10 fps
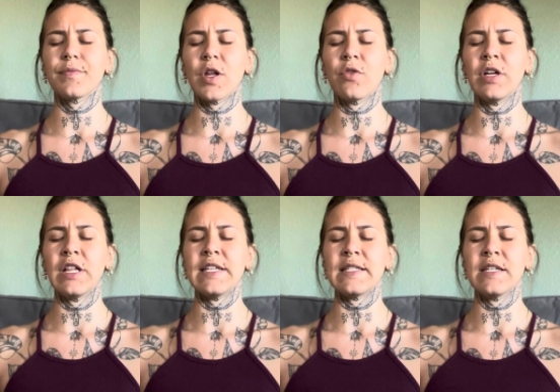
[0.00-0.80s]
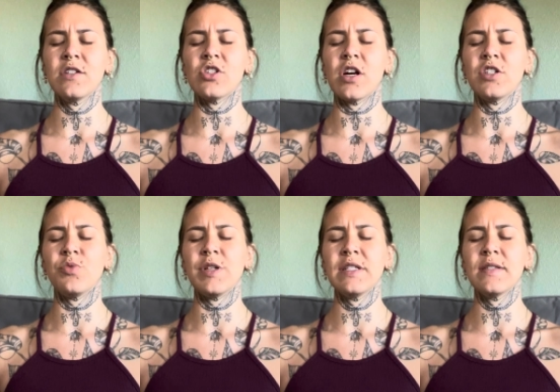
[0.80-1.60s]
Releasing
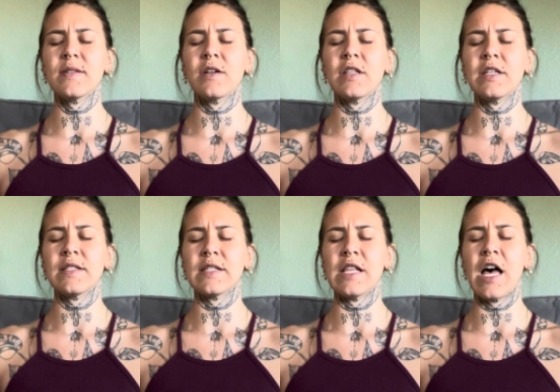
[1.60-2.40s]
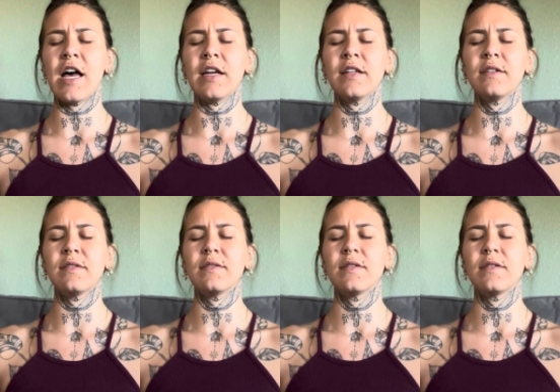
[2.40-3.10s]
judgments on this line